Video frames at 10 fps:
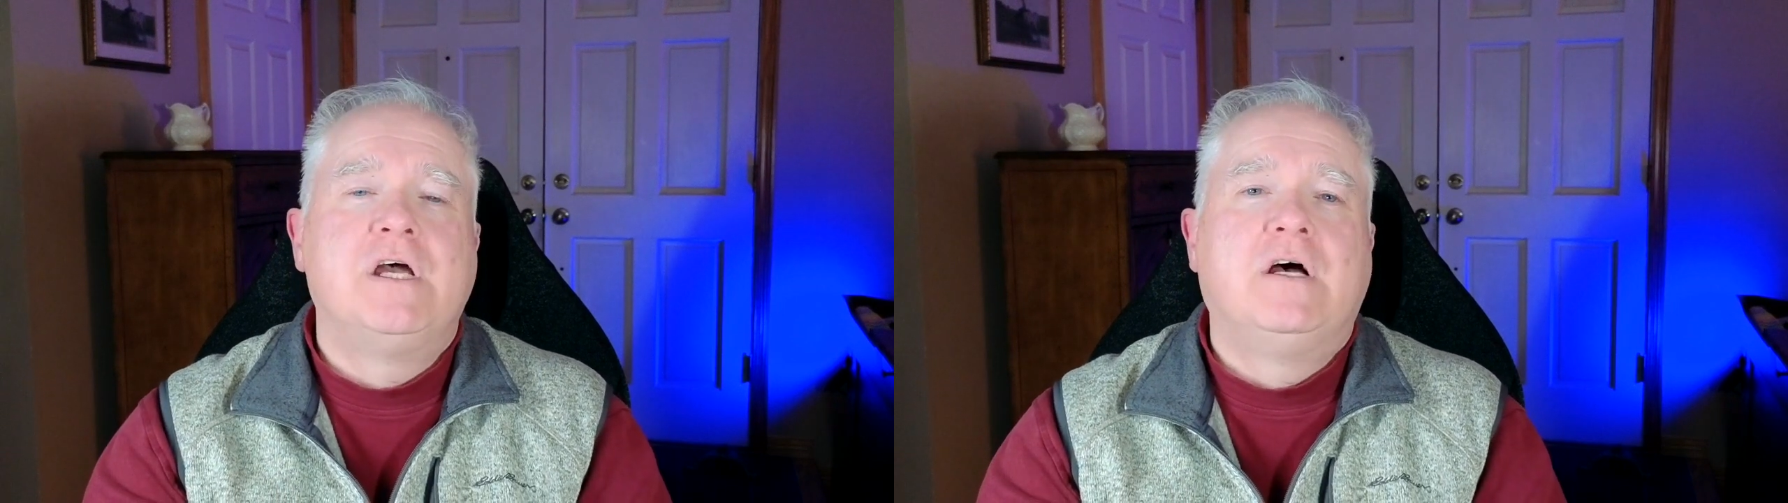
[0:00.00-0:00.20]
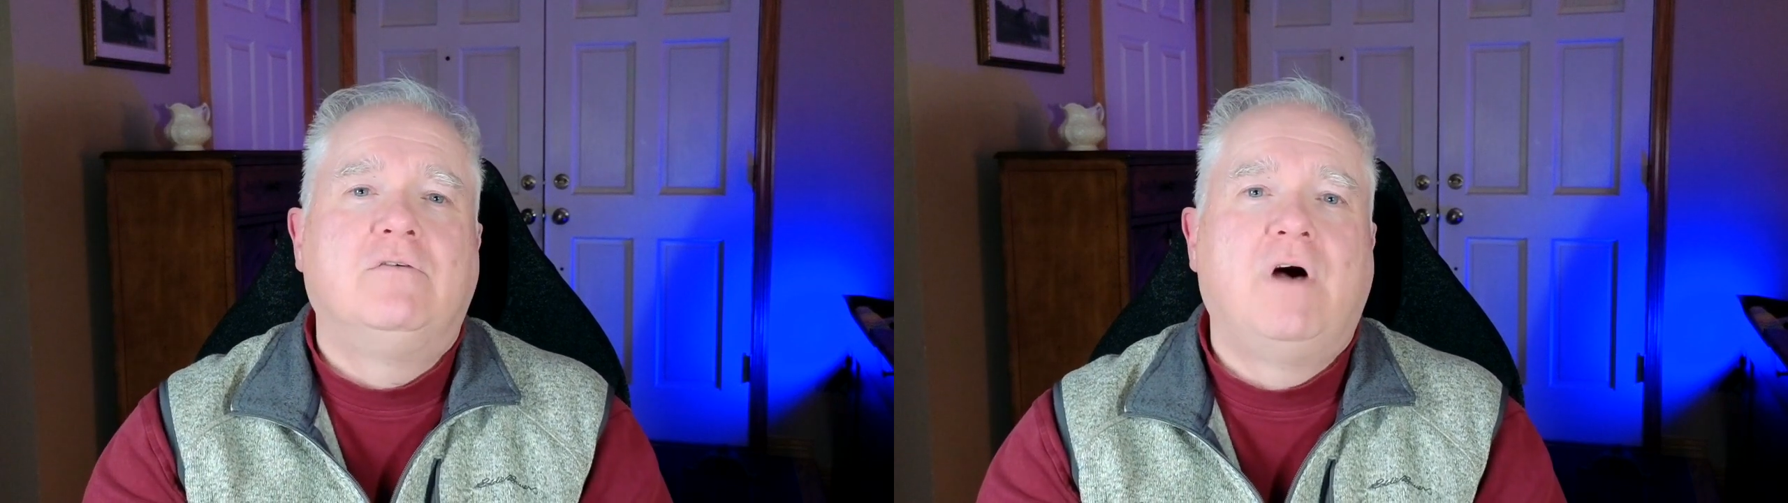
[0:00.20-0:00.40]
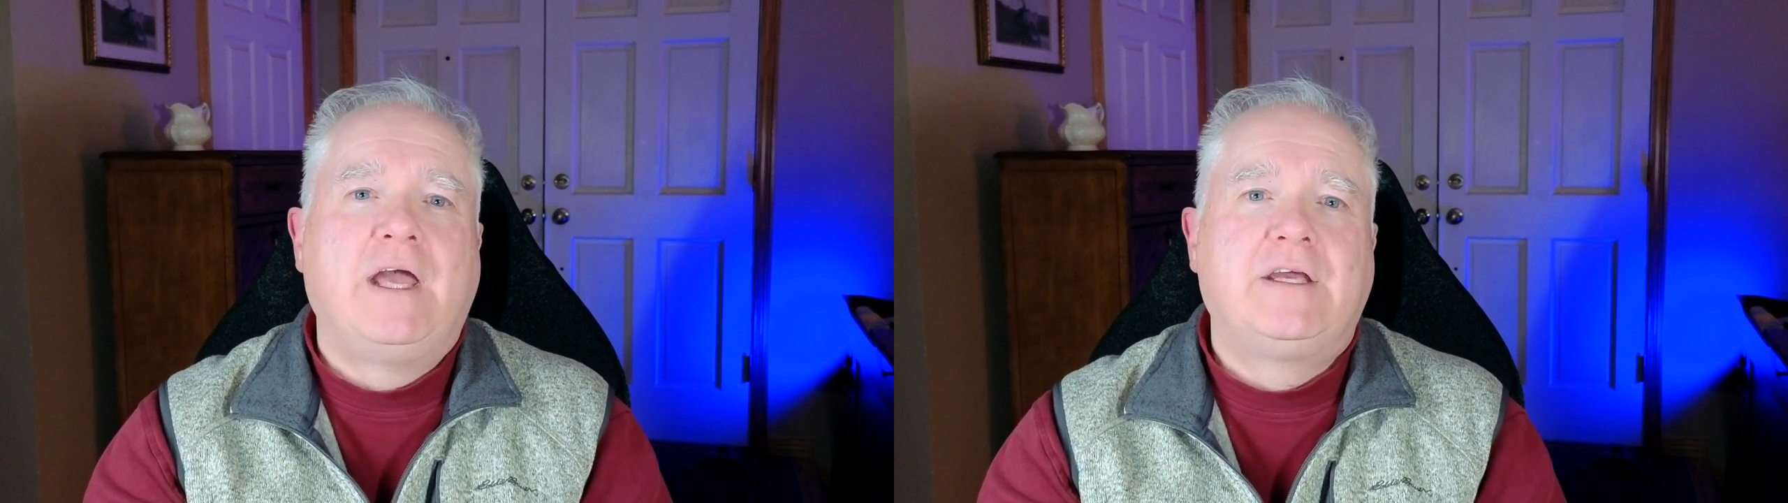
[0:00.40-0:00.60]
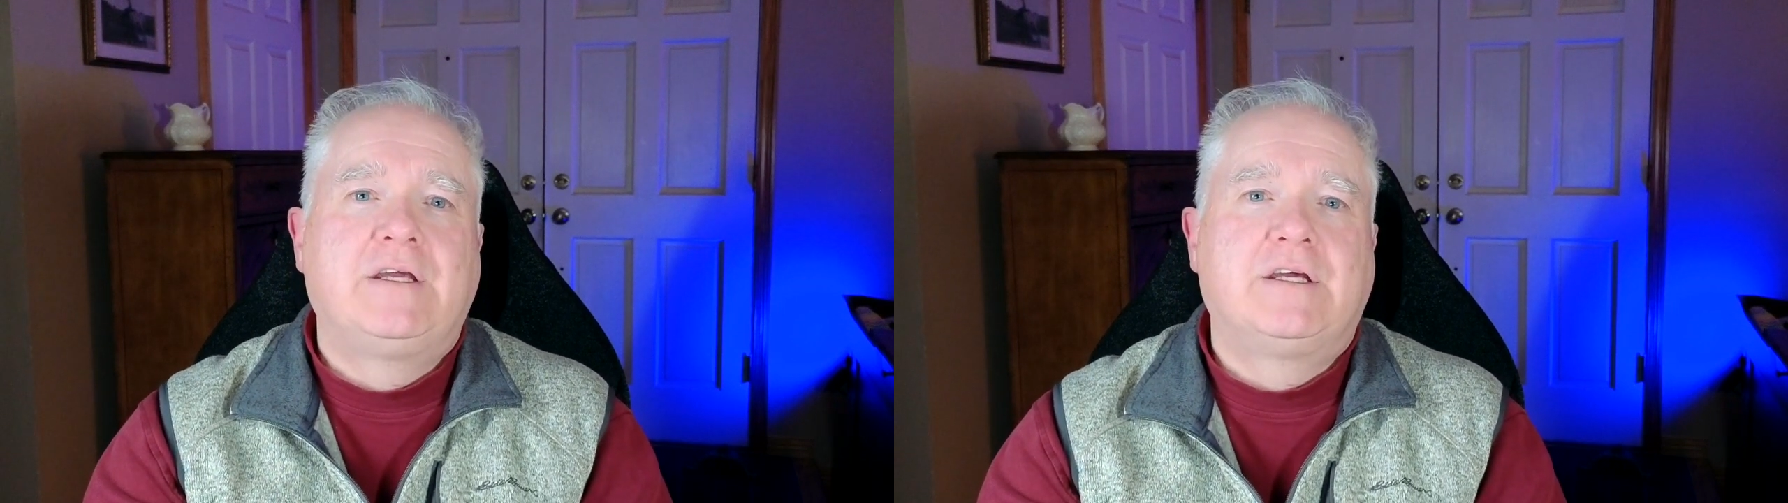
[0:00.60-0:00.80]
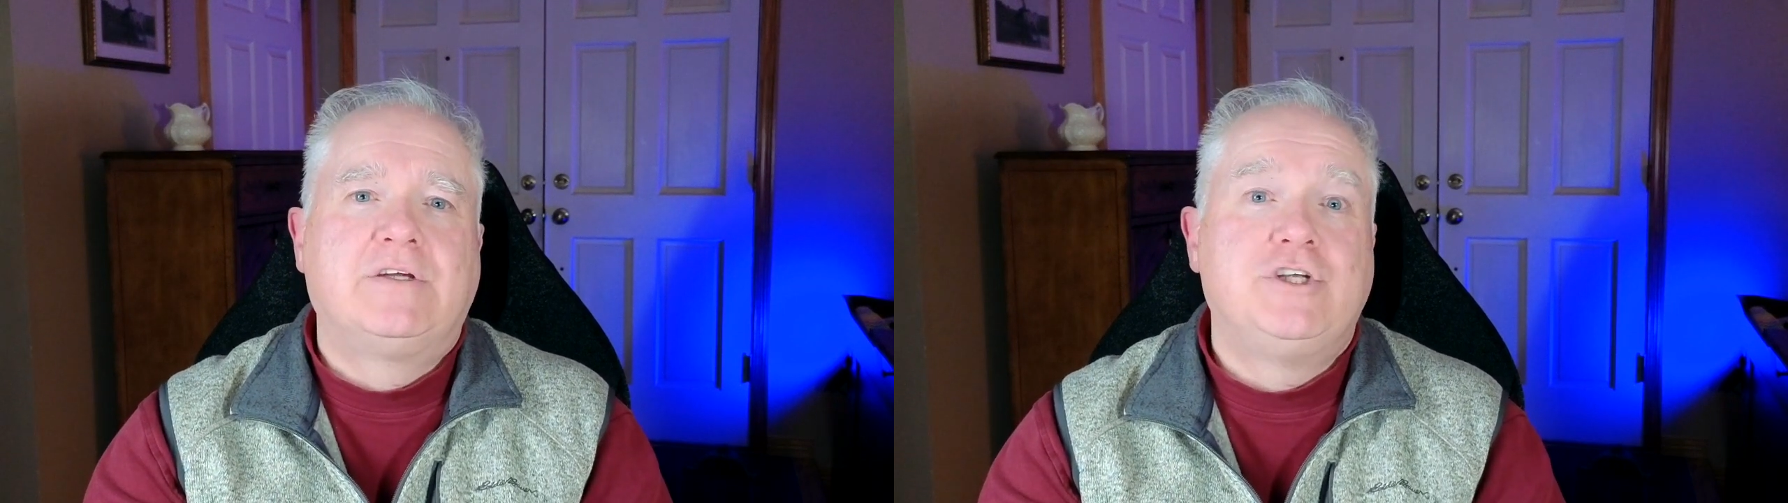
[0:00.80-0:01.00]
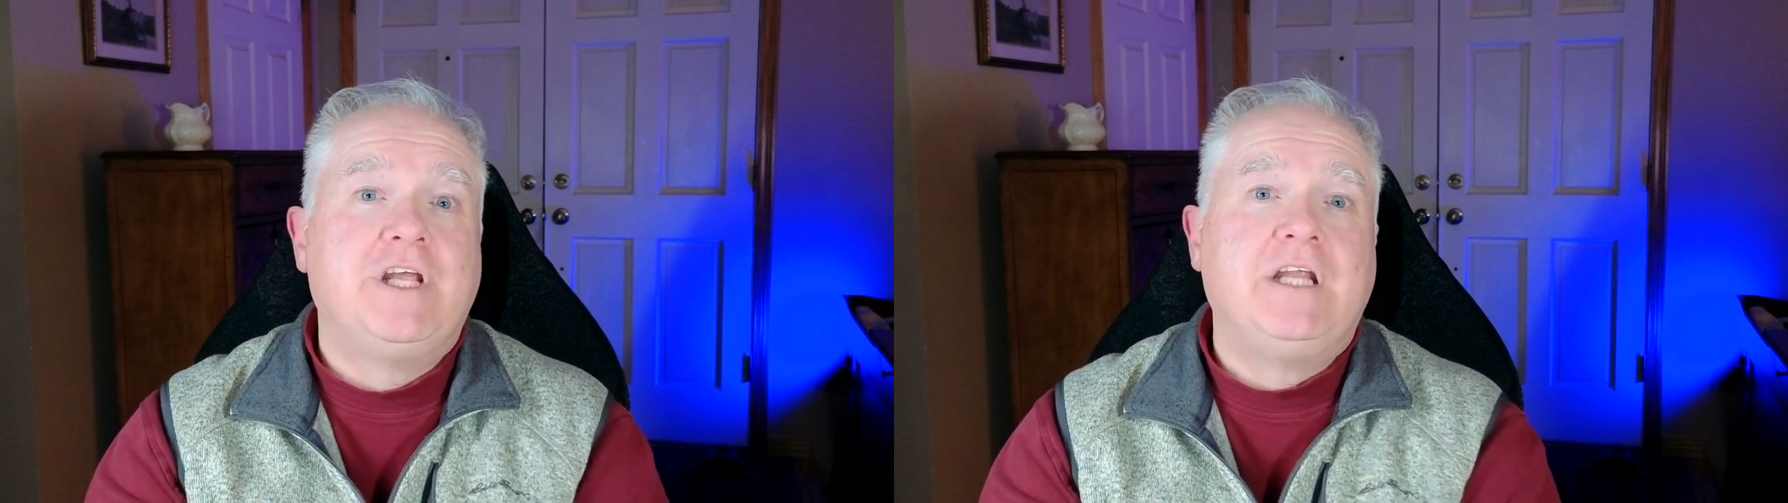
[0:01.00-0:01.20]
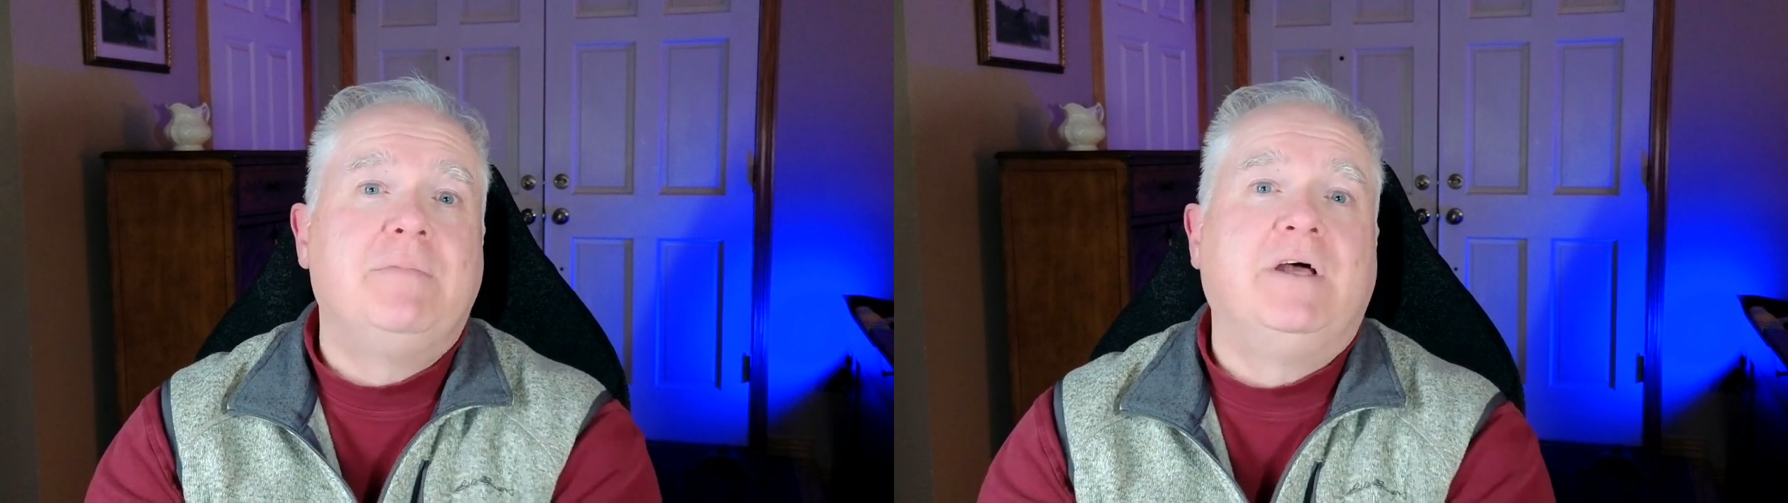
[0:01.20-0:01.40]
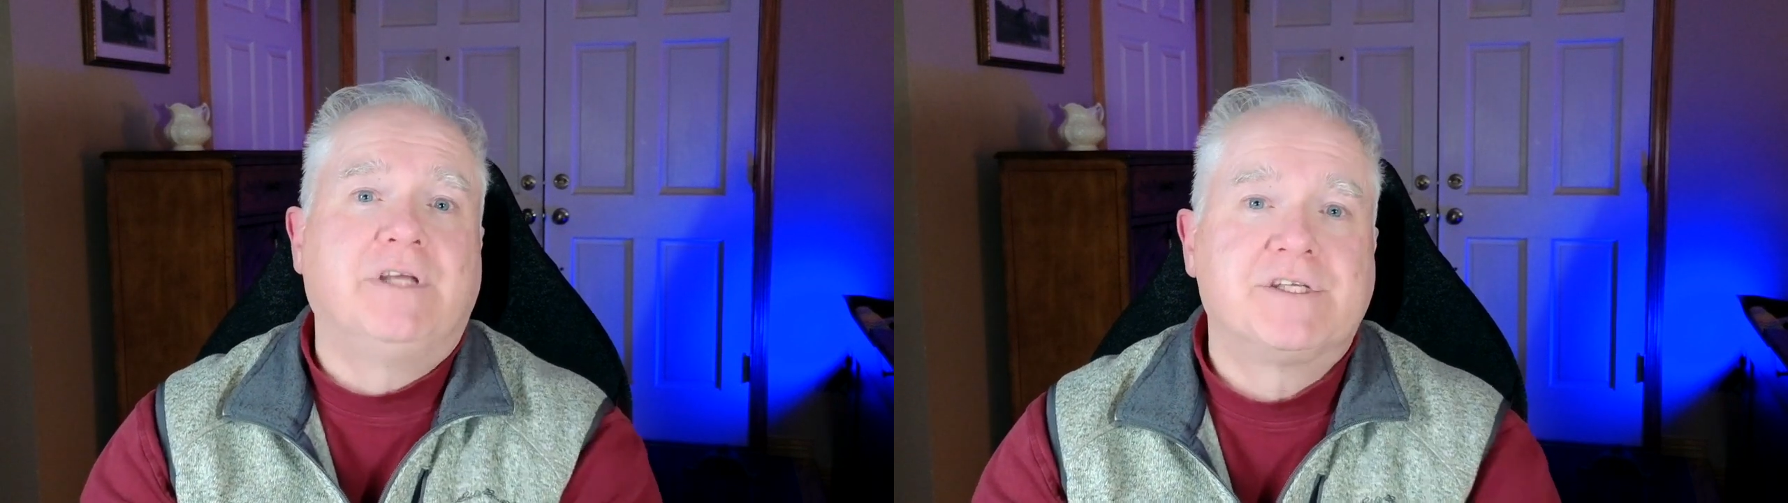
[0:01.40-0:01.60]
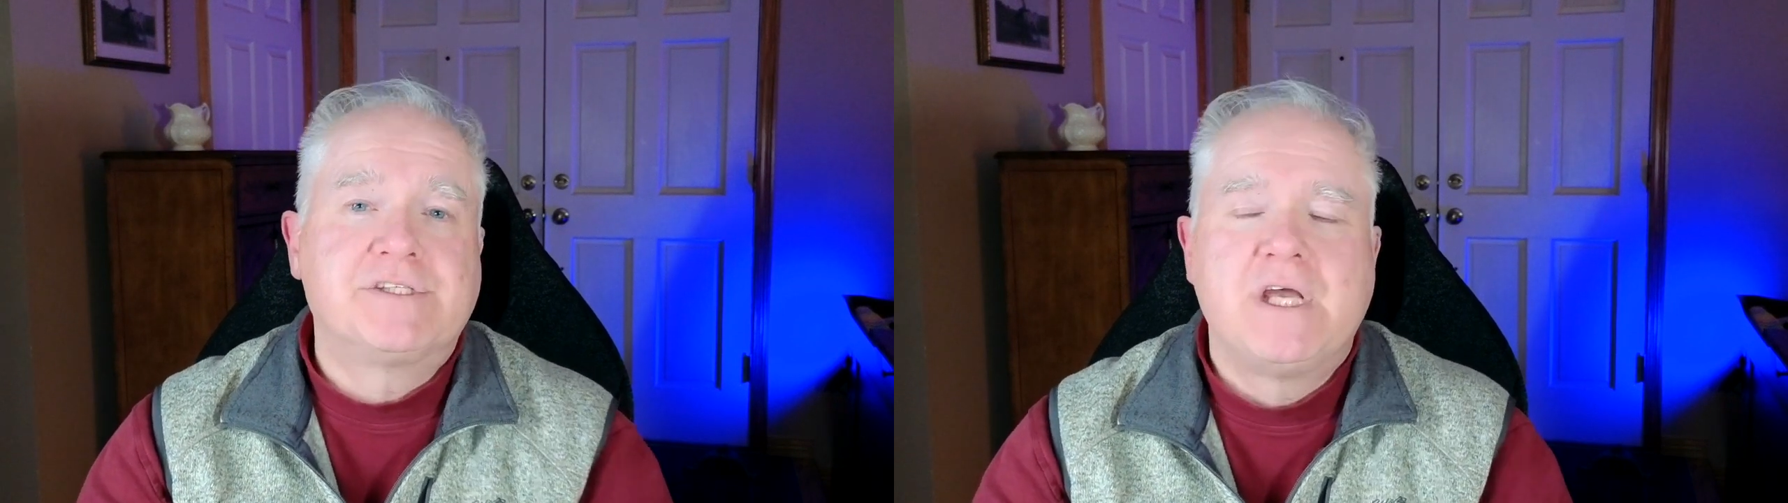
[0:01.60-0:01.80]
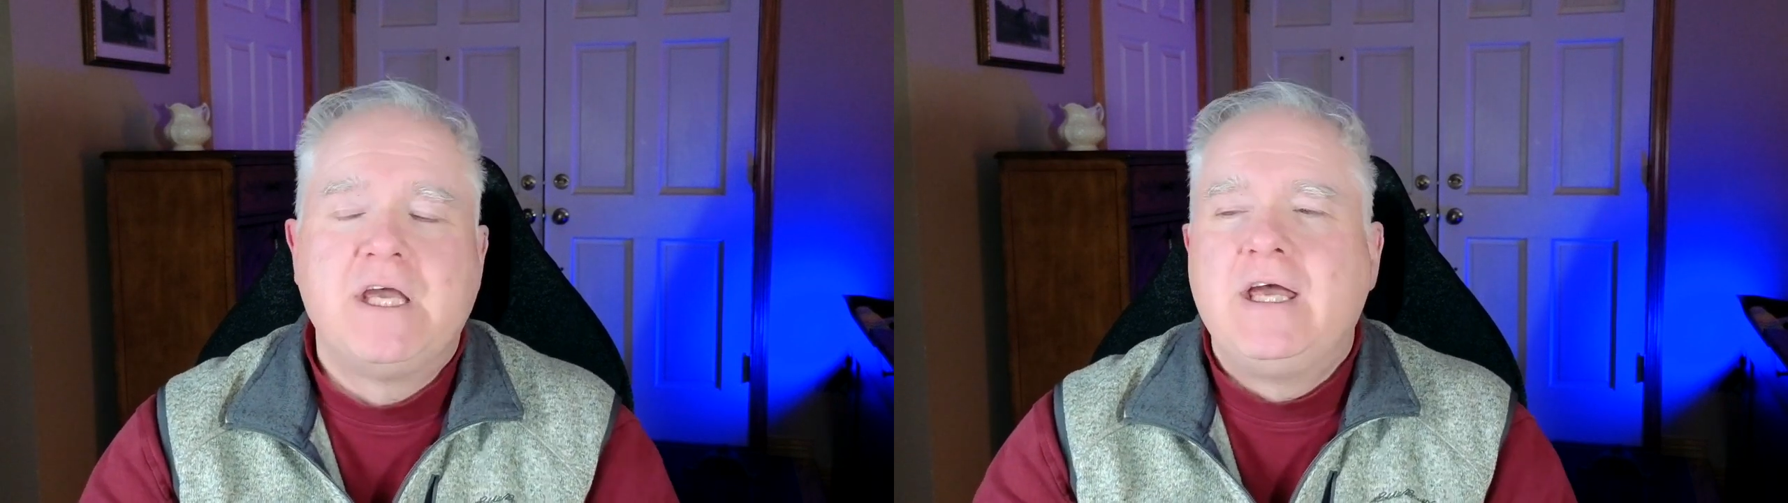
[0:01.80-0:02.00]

like Janine Melnitz